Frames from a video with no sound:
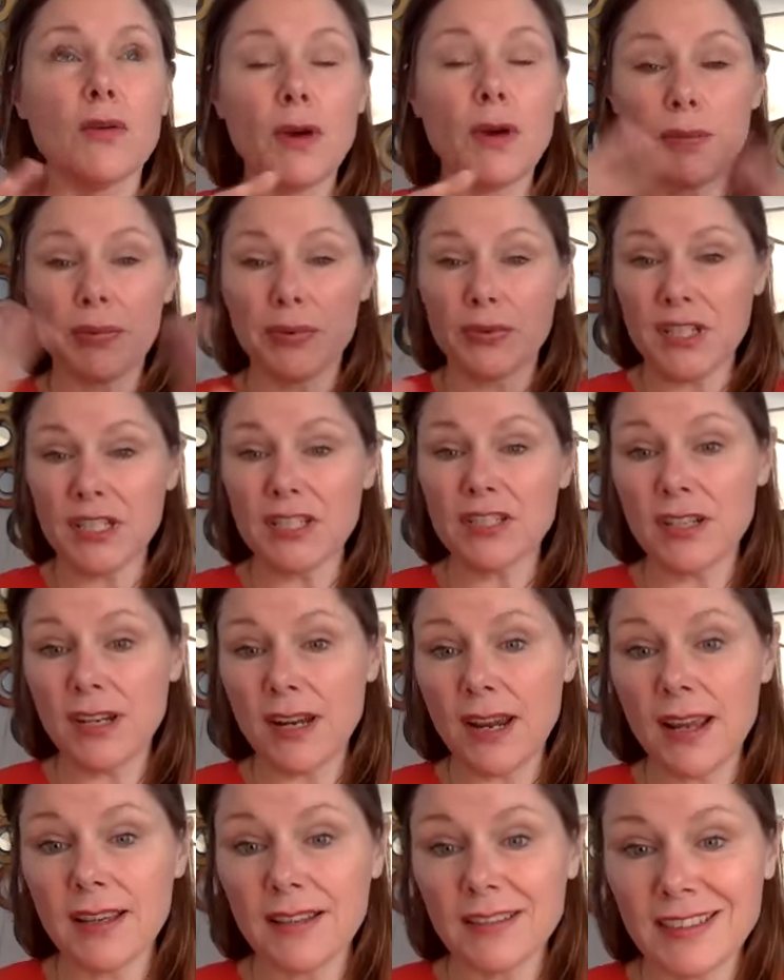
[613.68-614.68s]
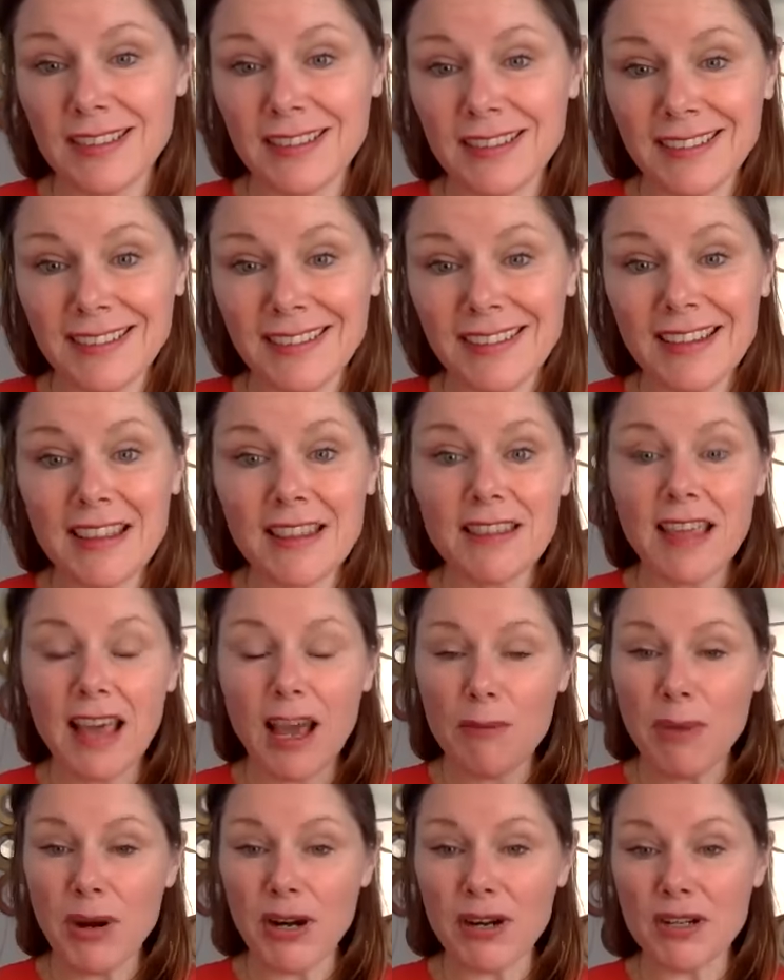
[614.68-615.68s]
appreciate
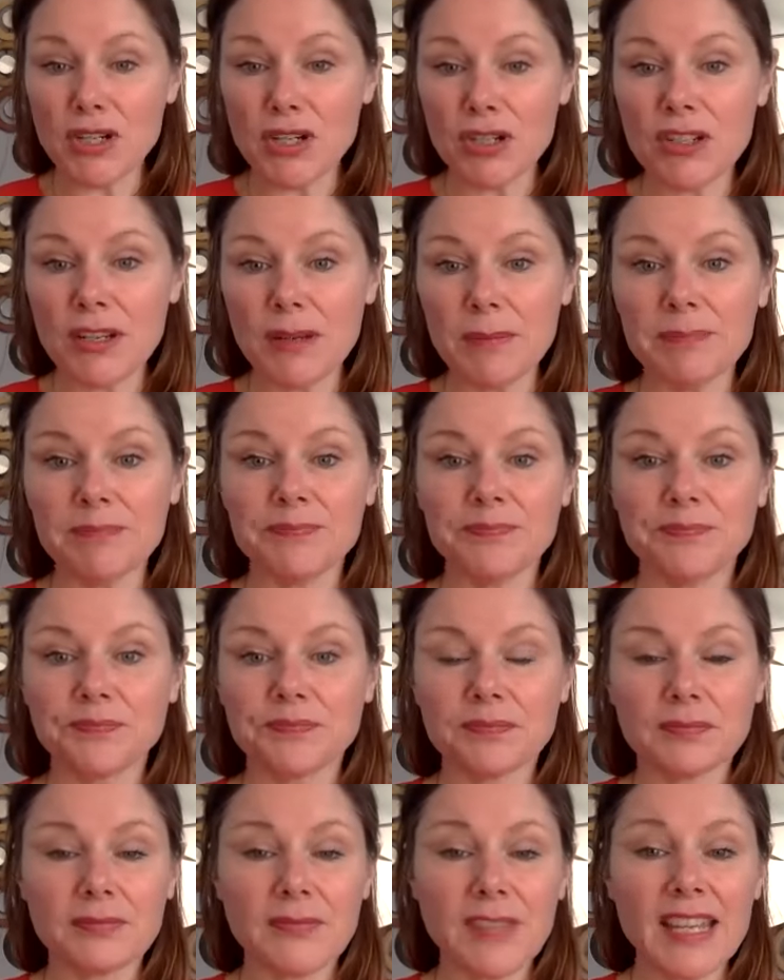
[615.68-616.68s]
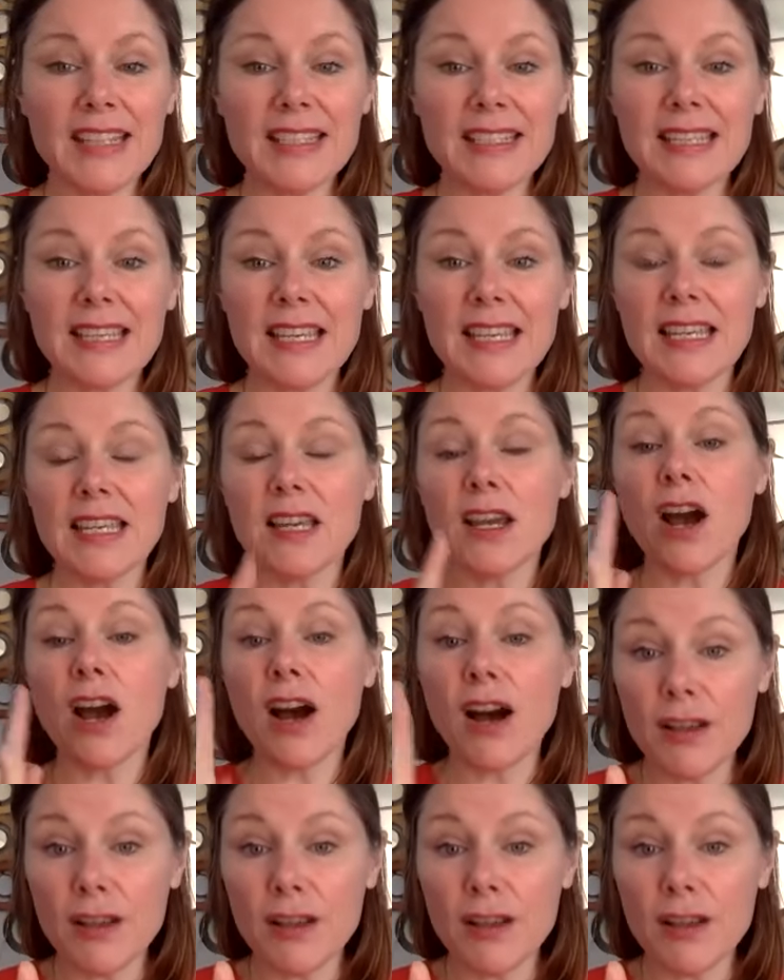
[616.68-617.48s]
that partnership is key.